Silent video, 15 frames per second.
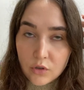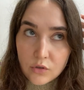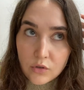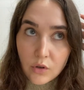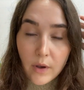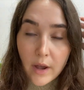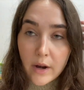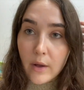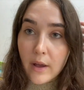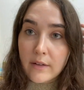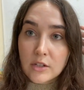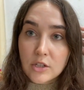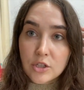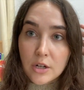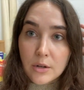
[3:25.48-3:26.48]
So I don't have
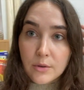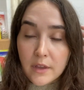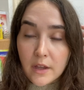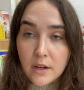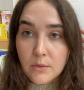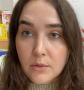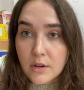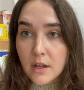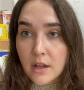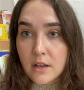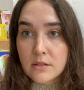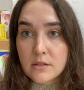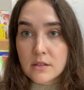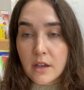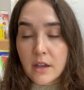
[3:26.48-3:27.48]
to share with anyone
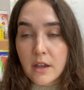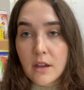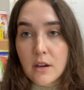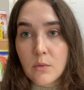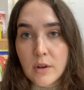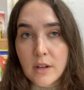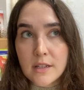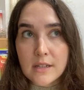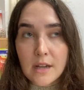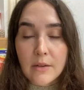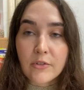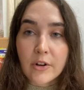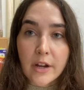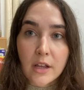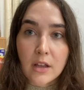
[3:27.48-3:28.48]
else. And when it's time
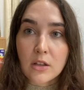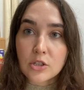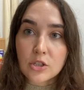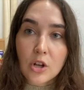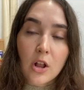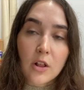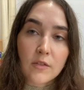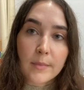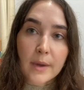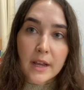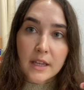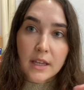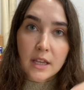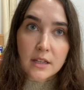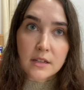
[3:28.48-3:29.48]
for English, all of
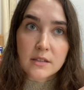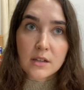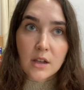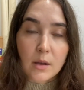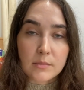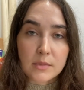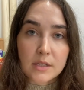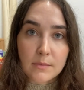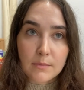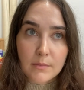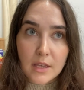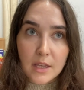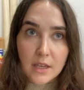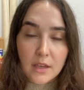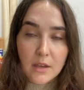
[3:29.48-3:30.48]
my kids come to
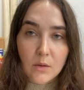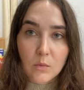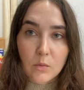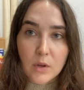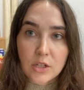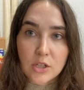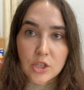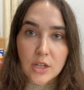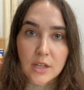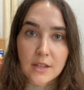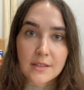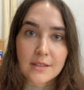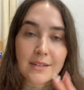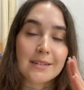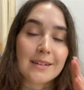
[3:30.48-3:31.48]
me, which
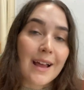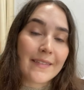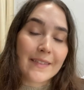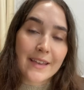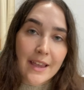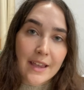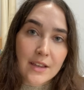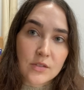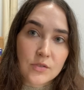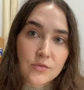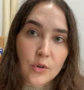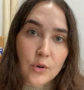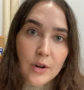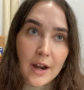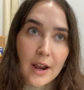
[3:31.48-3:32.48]
is not the case
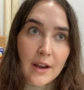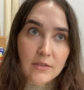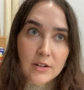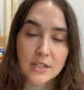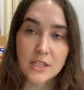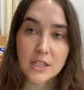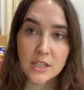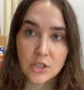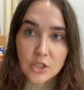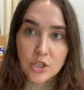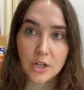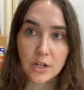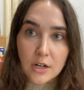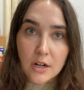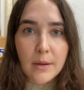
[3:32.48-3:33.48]
for every
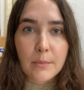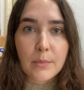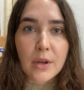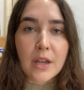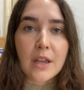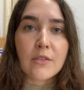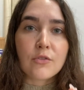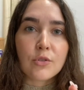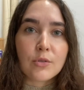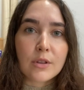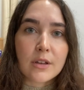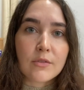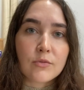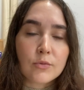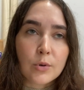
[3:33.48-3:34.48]
teacher. But if you
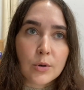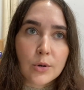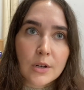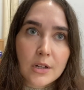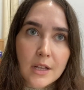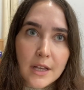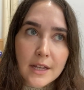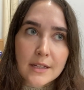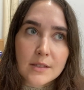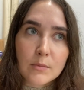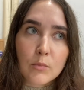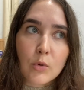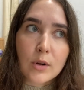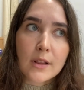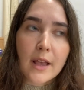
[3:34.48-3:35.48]
live rural, it's
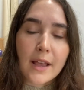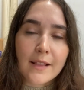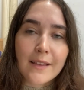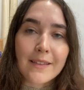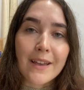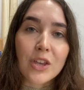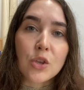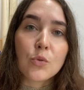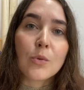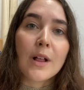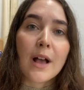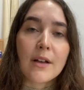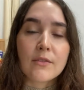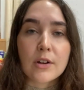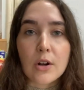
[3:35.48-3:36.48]
more likely that you will
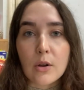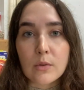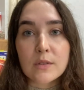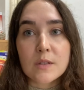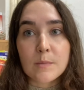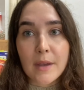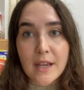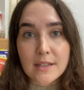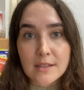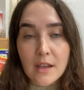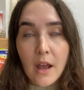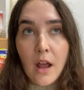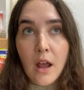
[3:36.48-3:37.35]
have your own space,